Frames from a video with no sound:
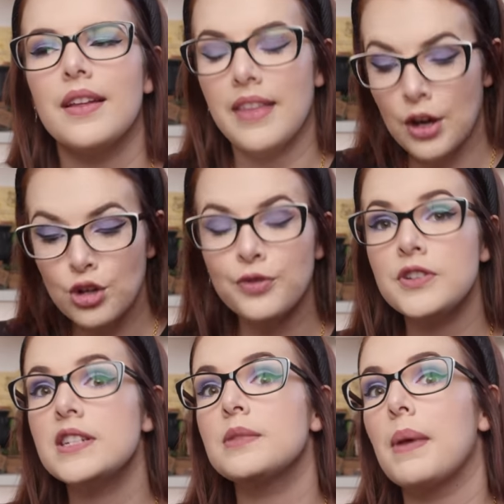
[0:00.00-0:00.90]
they're good for
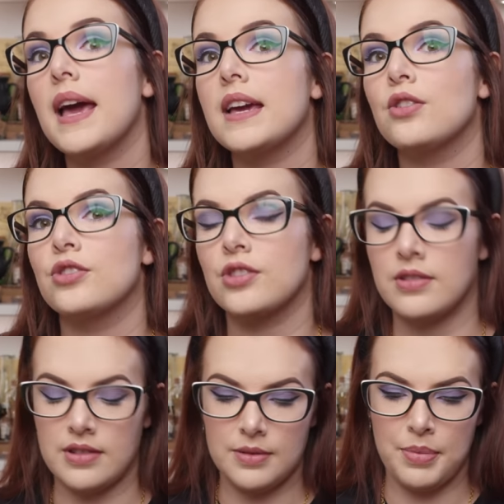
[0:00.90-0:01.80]
display
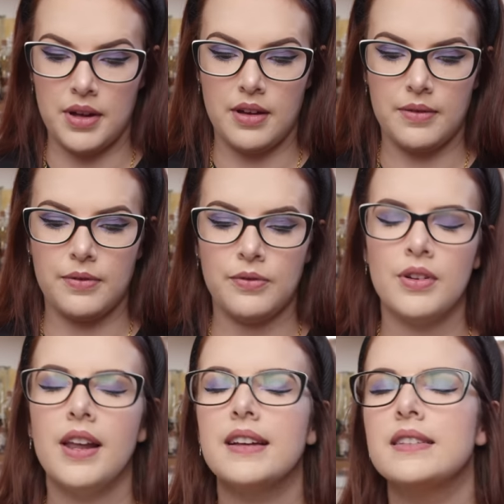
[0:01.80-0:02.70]
cushions, but
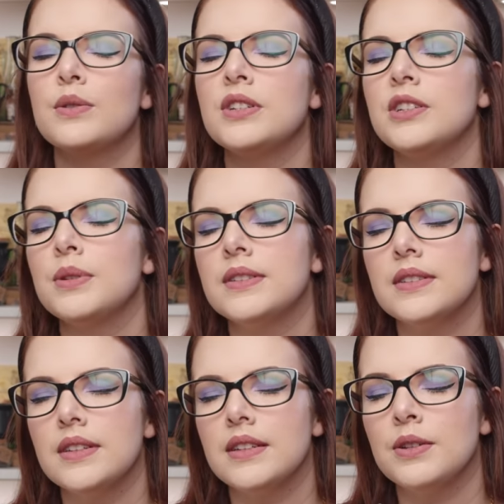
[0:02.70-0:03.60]
for like squishy
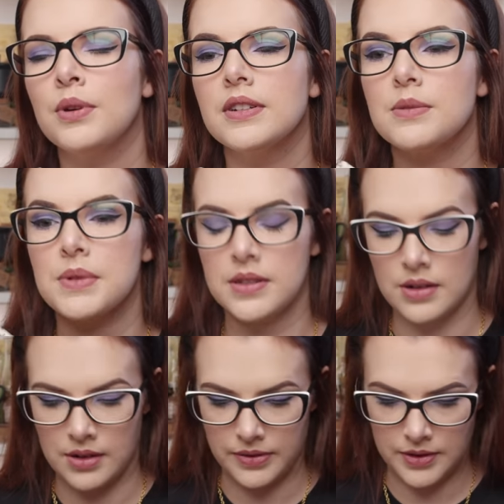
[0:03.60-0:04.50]
ones that you want to be
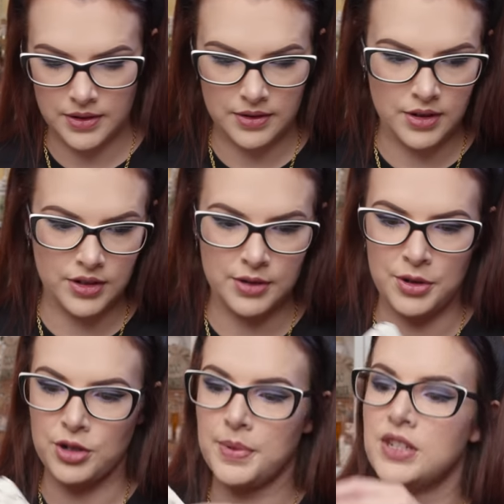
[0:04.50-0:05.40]
soft, not so
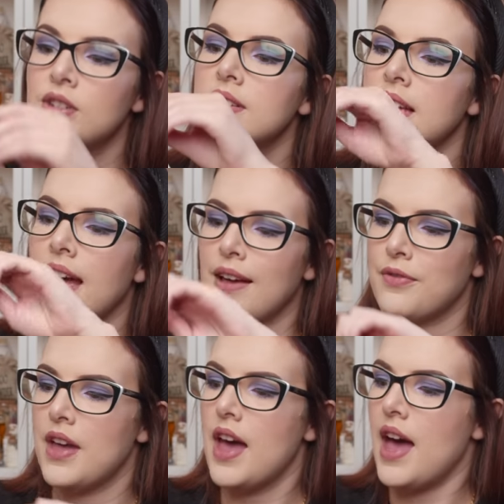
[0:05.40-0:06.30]
much. But it does
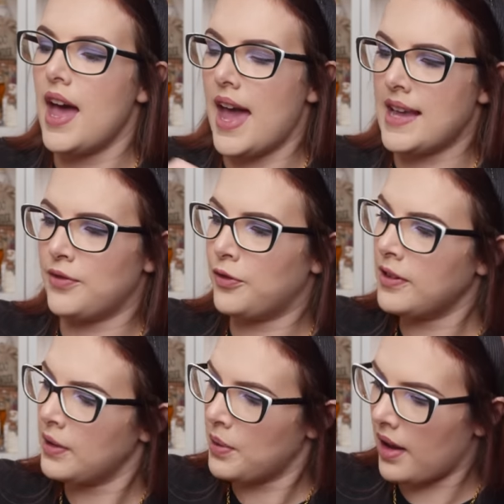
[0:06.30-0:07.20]
have a
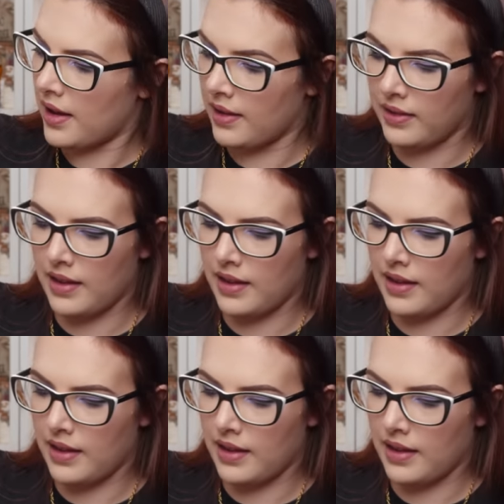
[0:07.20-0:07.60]
fully working